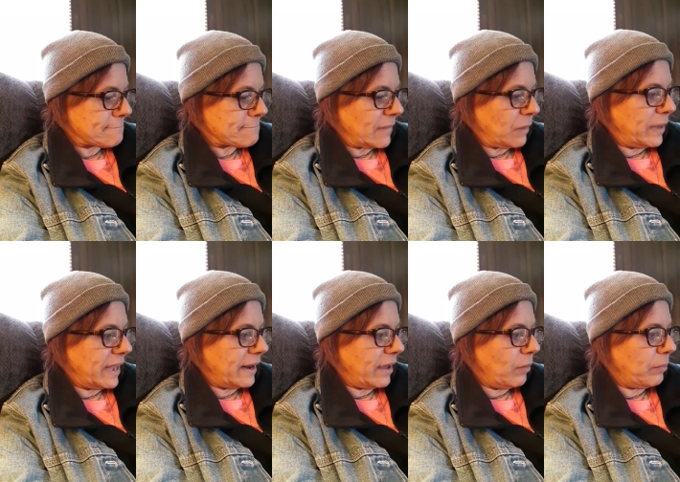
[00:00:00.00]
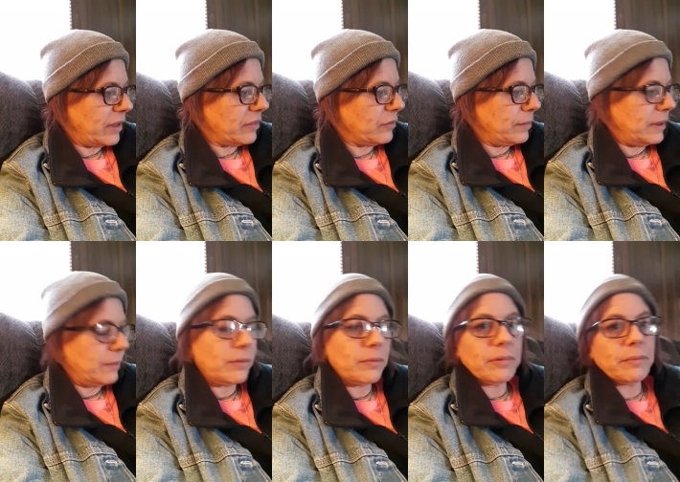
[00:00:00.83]
we can help other
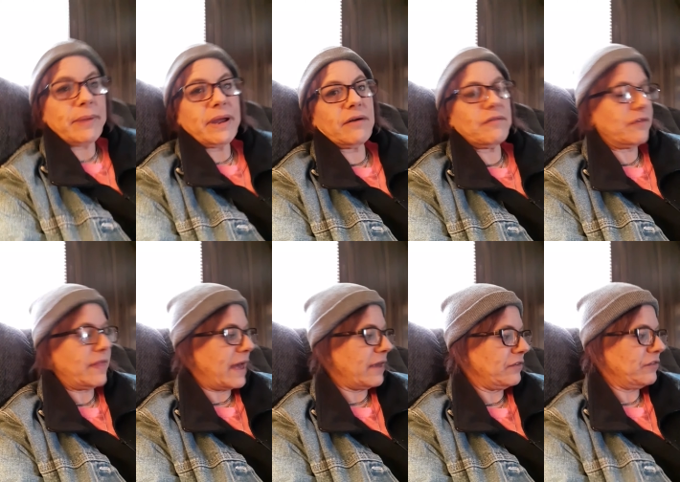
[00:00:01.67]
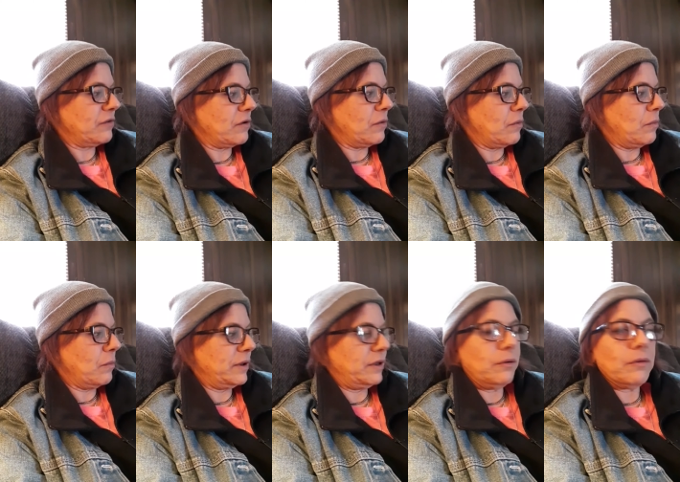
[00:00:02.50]
people prepare for that. So
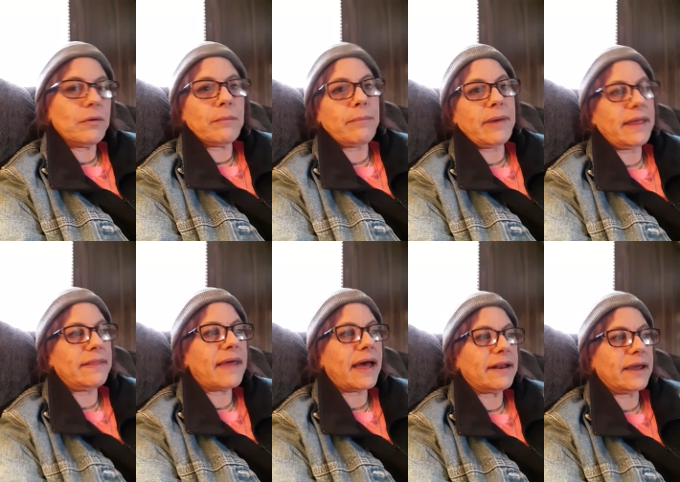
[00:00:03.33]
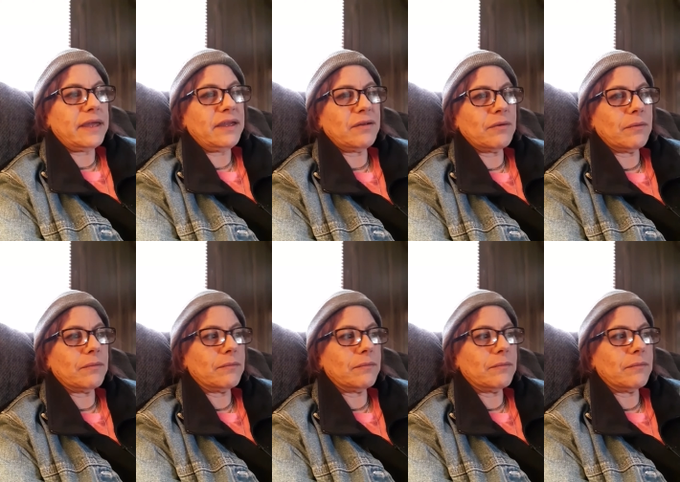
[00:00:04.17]
when you go to bed that night, you don't,